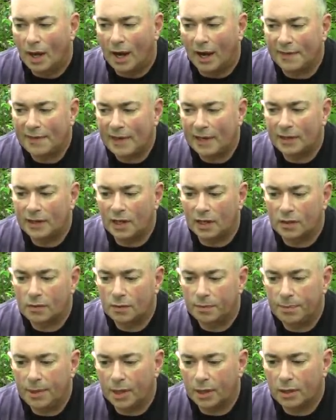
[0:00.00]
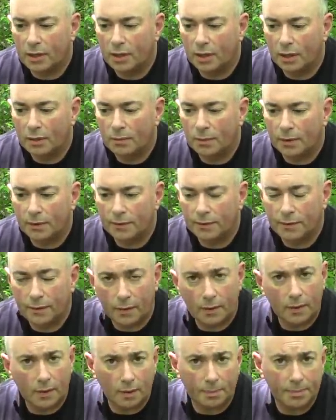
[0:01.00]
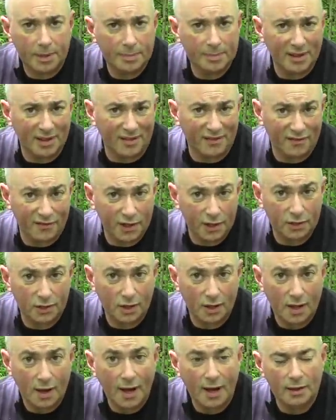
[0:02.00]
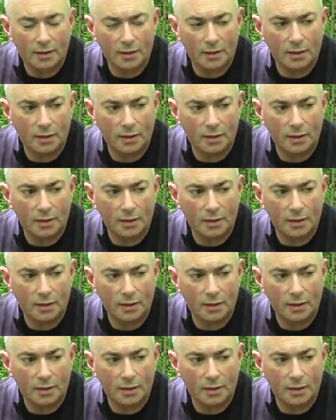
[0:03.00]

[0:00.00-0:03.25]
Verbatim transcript: I think this would be a good one for people that fish a lot.